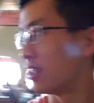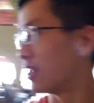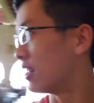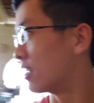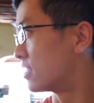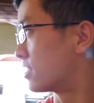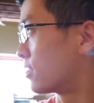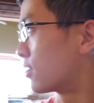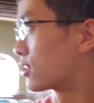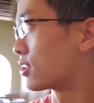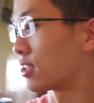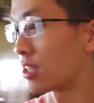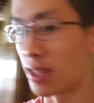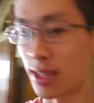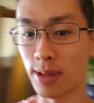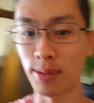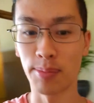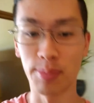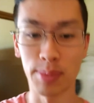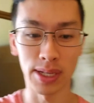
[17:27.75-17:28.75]
This looks like
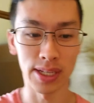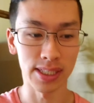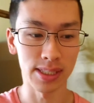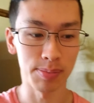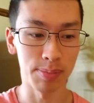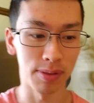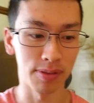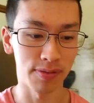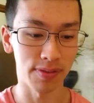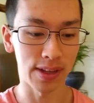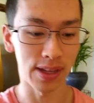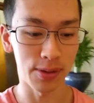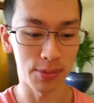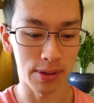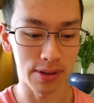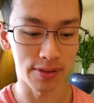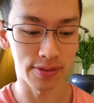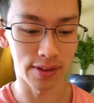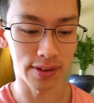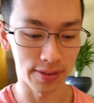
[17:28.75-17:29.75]
the biggest buffet
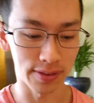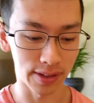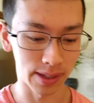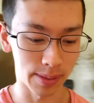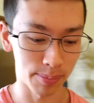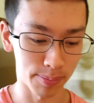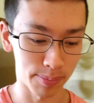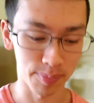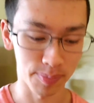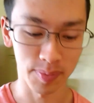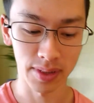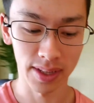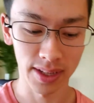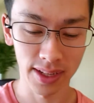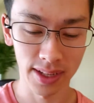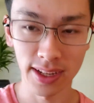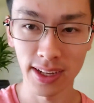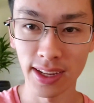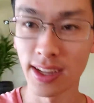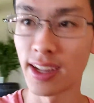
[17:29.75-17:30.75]
we've
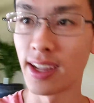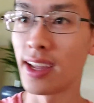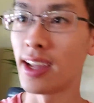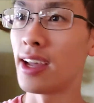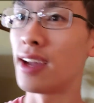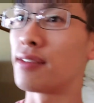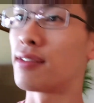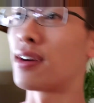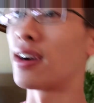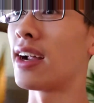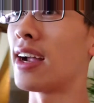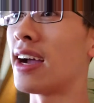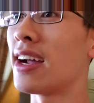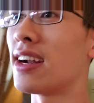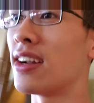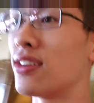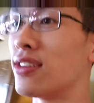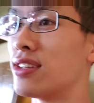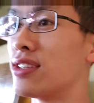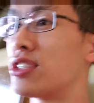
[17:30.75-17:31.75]
ever
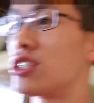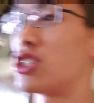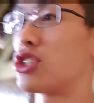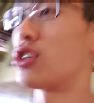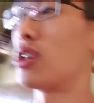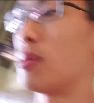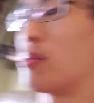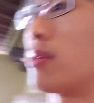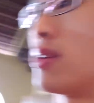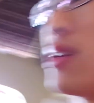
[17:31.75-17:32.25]
had on this trip.